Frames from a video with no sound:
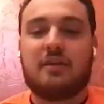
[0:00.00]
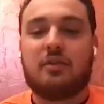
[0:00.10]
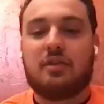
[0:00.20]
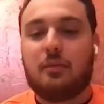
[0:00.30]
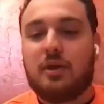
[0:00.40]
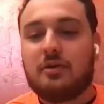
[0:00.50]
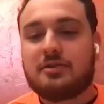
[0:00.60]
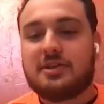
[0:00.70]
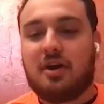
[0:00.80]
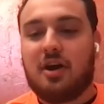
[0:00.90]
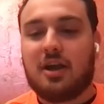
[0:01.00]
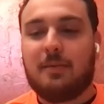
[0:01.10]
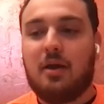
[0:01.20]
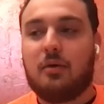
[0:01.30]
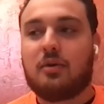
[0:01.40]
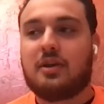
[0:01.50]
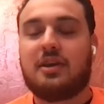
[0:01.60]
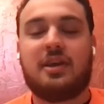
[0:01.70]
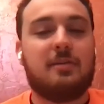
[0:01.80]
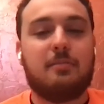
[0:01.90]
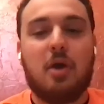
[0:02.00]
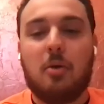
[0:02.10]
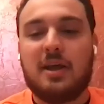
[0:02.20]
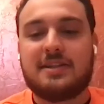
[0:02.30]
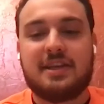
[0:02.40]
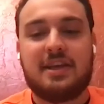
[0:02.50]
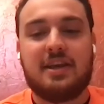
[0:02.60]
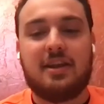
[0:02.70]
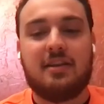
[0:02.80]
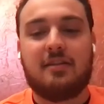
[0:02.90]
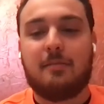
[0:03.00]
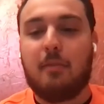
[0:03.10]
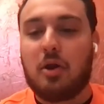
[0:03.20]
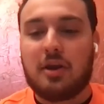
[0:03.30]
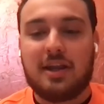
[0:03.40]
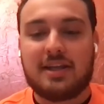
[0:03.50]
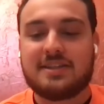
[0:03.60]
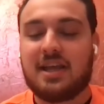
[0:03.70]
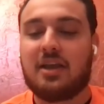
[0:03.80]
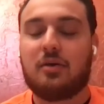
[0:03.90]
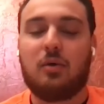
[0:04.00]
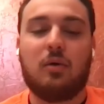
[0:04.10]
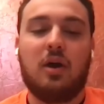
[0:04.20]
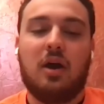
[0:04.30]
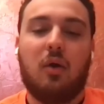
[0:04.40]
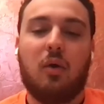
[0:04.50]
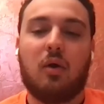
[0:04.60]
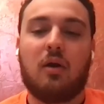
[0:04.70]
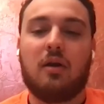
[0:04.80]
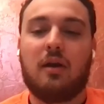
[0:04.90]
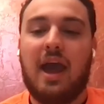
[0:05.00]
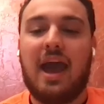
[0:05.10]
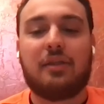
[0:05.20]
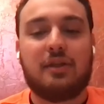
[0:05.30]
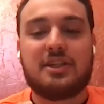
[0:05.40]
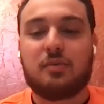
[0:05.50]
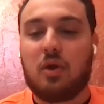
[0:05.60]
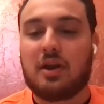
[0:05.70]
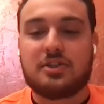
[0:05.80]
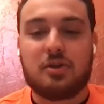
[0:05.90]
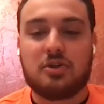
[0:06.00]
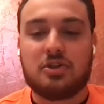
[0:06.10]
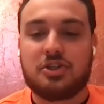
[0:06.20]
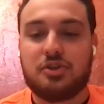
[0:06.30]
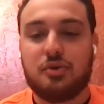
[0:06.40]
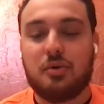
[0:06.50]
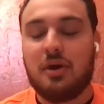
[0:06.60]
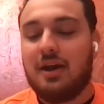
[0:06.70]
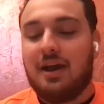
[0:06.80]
everything, we usually talk about key moments in the marketing cycle or athletes wearing a certain shoe